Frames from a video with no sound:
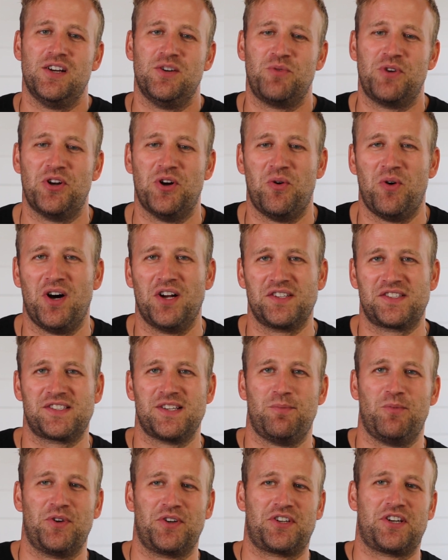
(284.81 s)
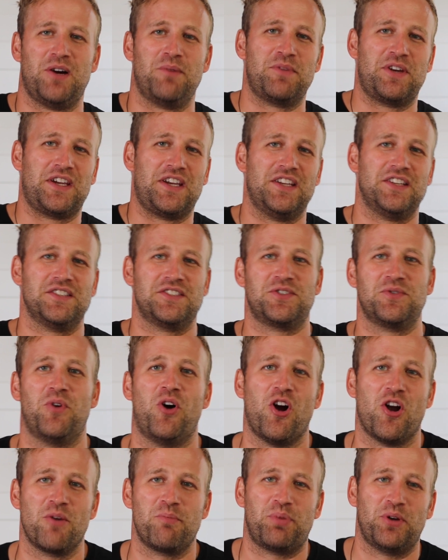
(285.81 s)
We don't want someone coming into
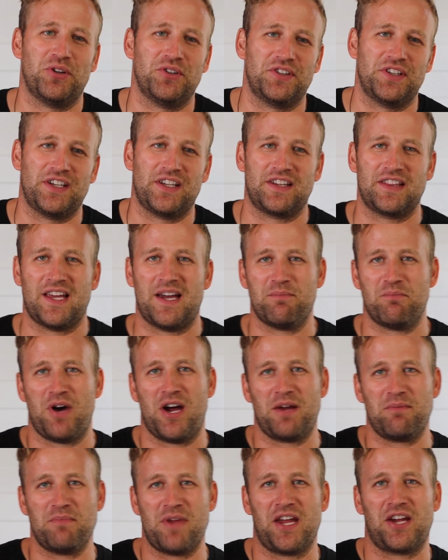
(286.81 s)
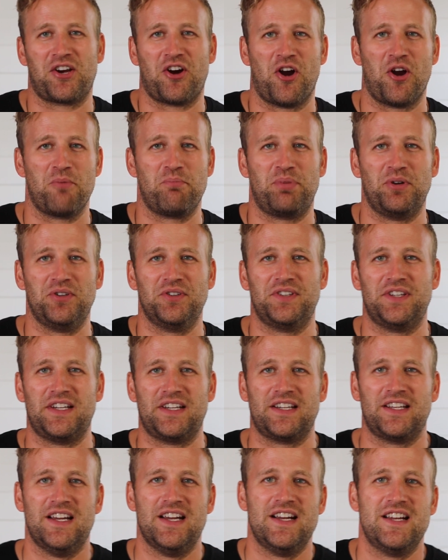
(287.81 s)
our building that might make our
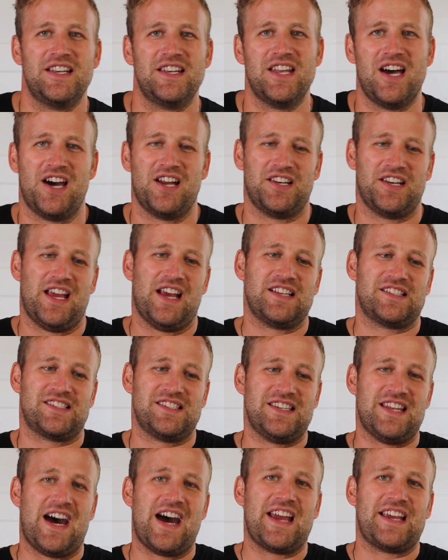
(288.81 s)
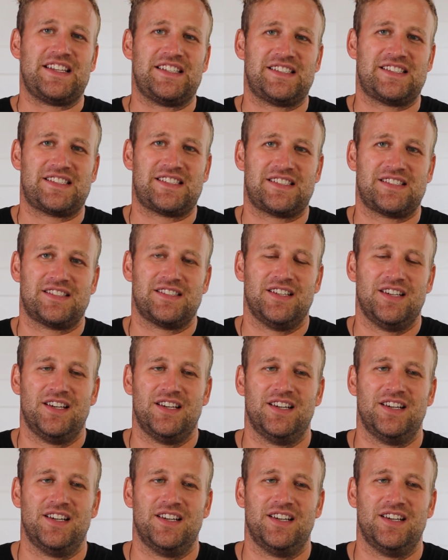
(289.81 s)
building not as nice.